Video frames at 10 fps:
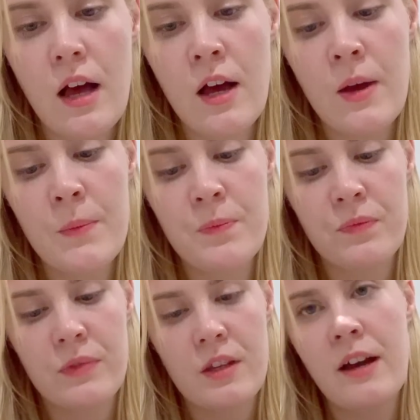I
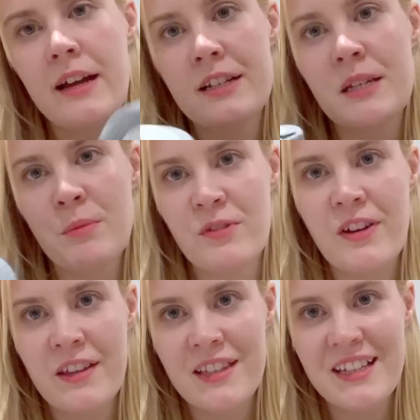actually
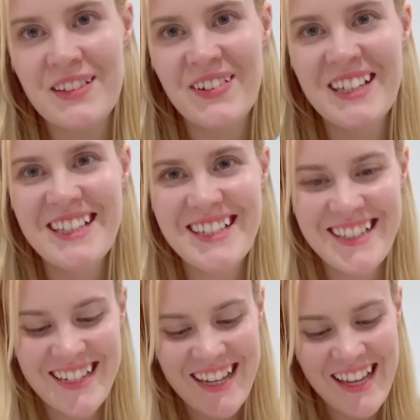prefer these ones.
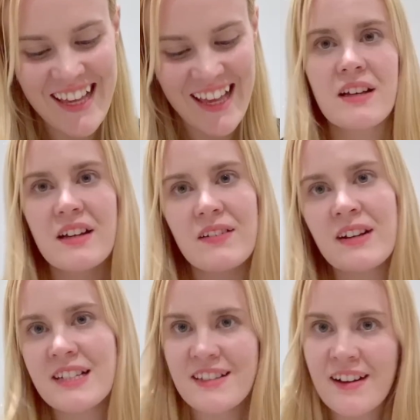
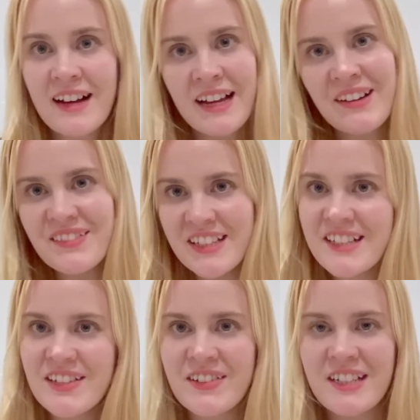Right, so I have these
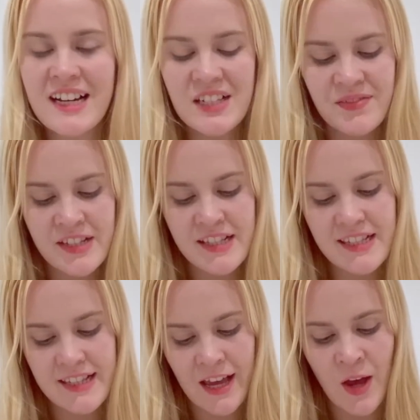two
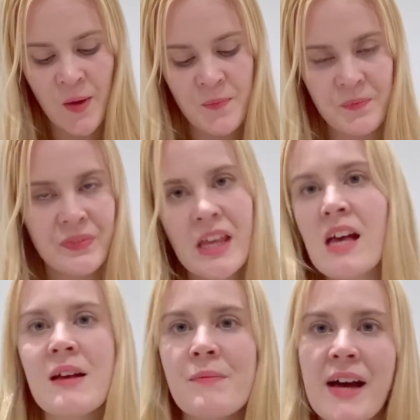attachments.
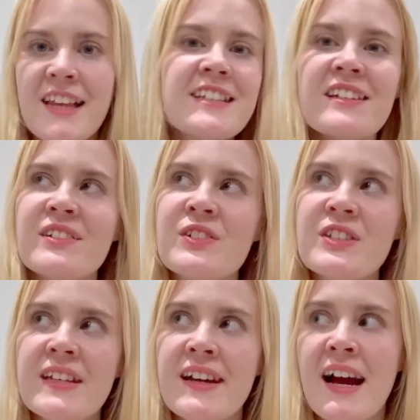Manta
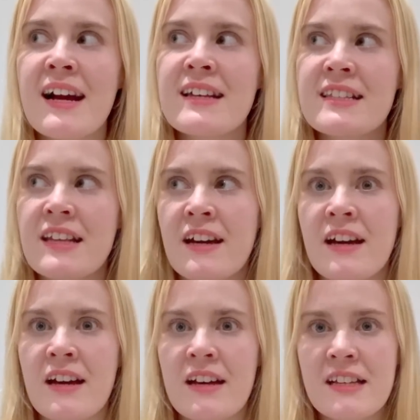also has
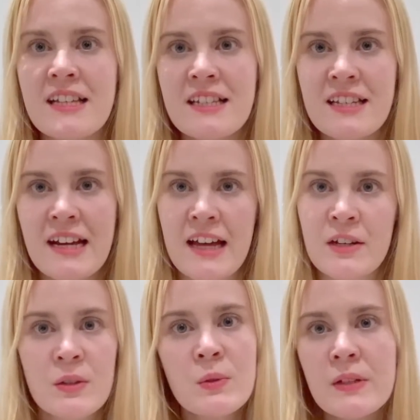a heating and a
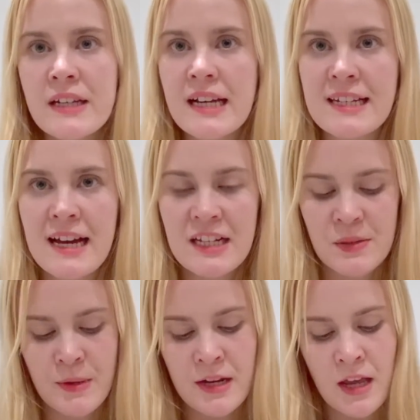cooling
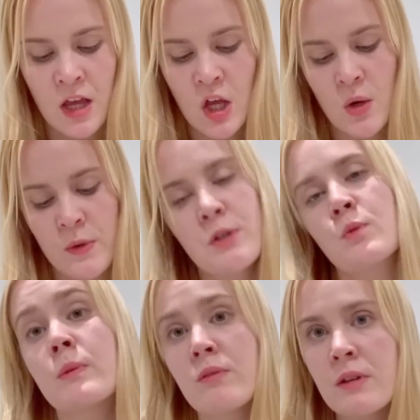attachment, which will
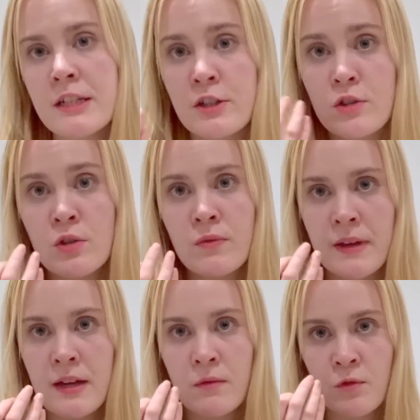be really
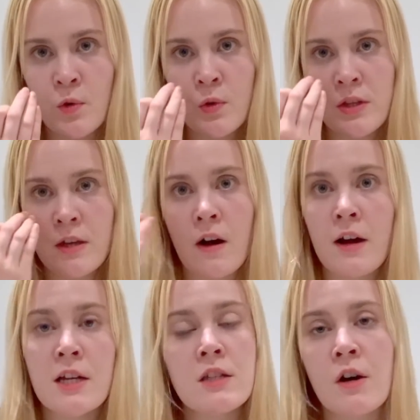soothing for the
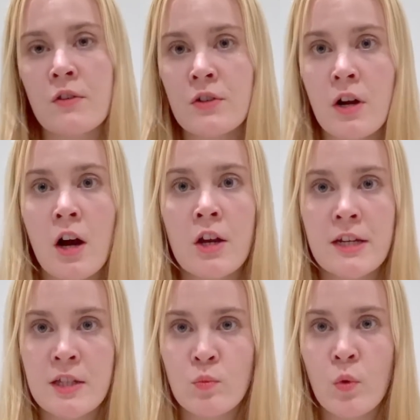eyes after a hard
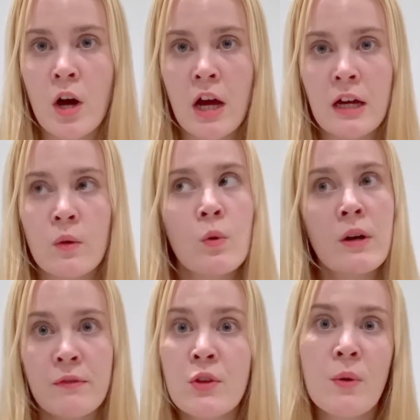day's work, or
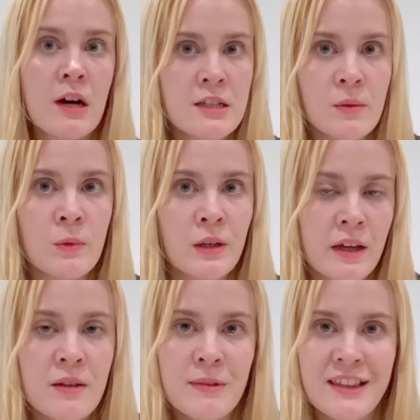if you are someone
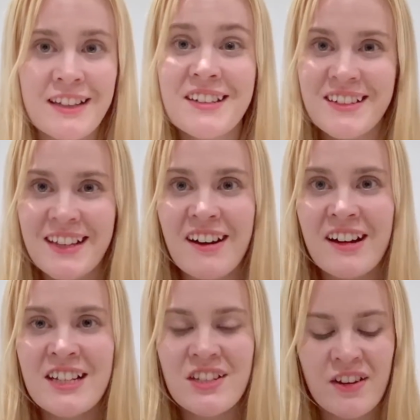like me that does get
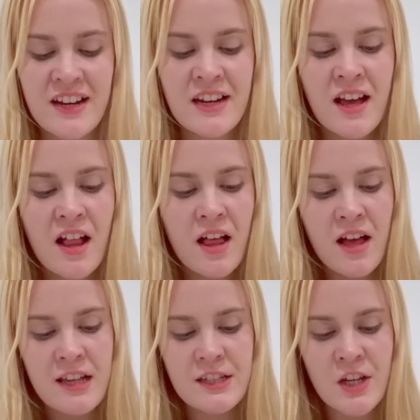eye strain.
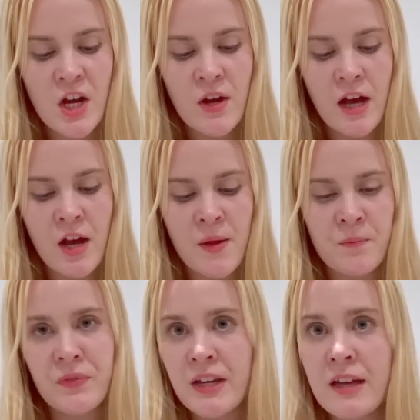So
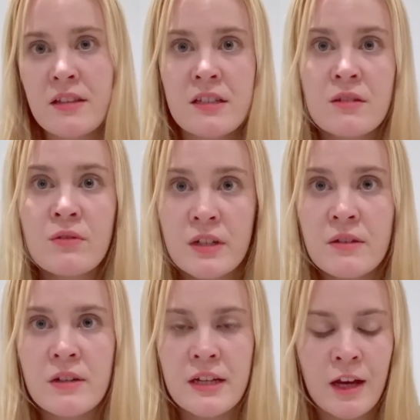yeah, these have
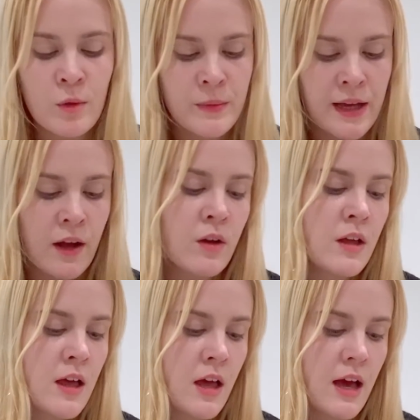really helped me out.
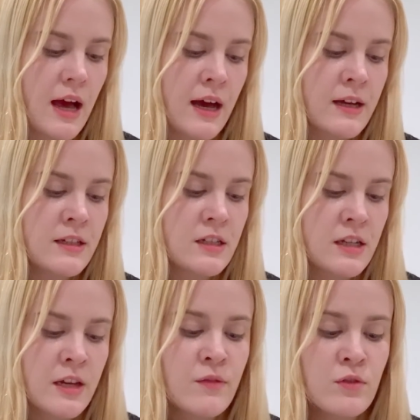And
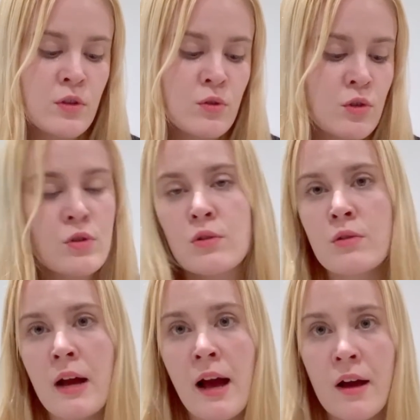if you do
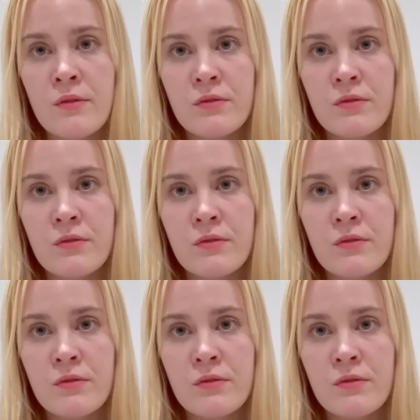have